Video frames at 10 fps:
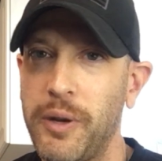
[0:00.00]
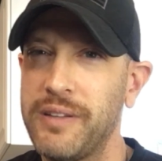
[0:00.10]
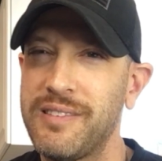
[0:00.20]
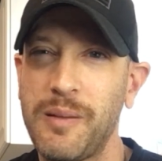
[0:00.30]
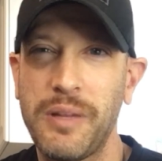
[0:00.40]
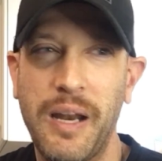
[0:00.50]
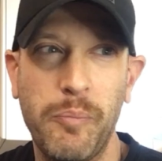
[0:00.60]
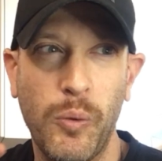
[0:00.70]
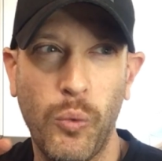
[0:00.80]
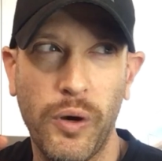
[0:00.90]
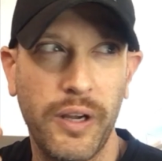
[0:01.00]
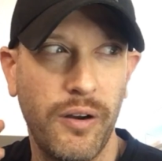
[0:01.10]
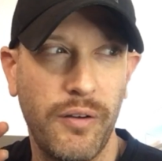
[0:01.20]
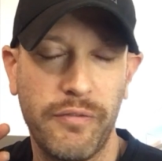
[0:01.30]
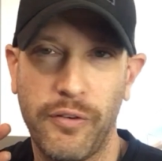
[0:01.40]
It's something I've been working
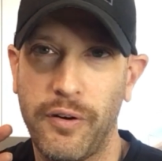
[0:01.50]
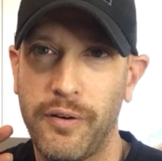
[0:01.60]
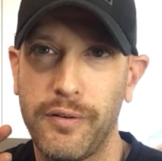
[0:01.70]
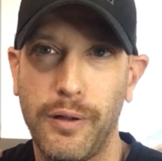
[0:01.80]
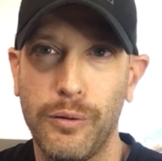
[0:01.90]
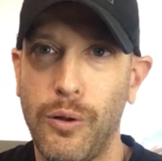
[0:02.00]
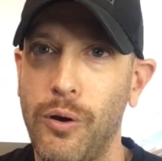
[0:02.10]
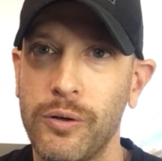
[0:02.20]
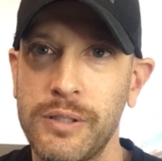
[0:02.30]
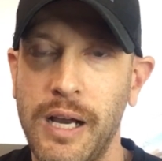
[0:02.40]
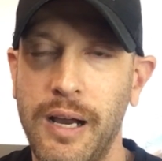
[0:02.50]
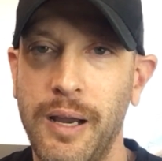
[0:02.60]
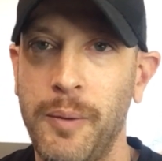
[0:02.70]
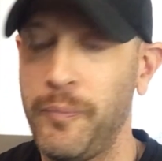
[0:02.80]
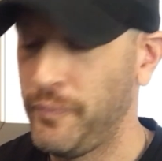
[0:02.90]
on for a long
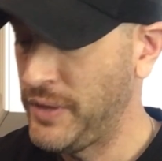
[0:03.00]
time.